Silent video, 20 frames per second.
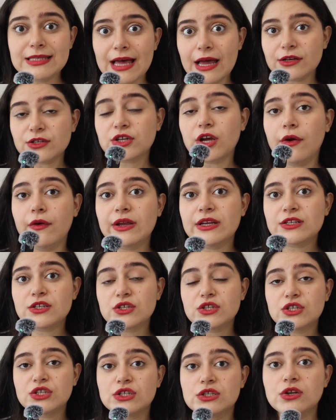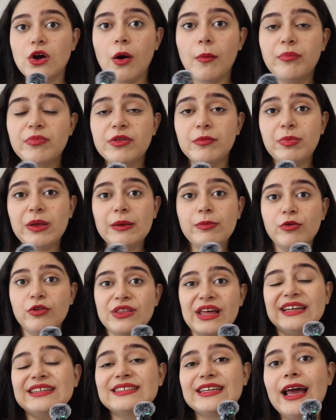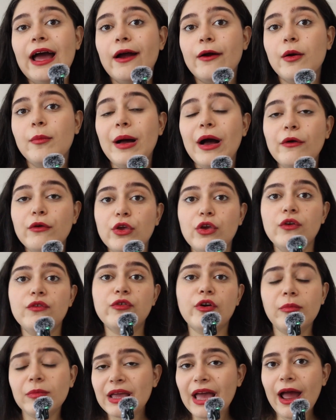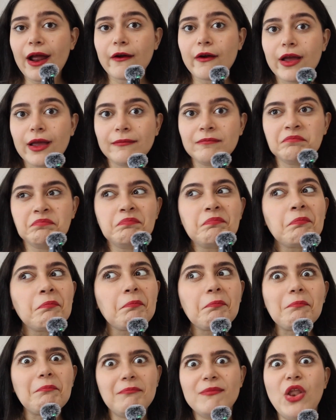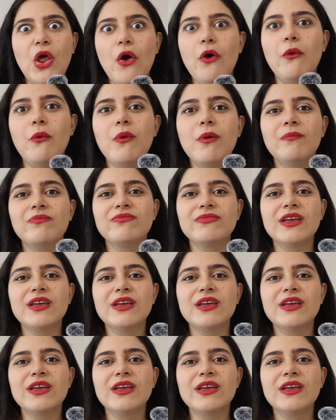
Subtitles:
that going to stop the people that care about you from caring? No.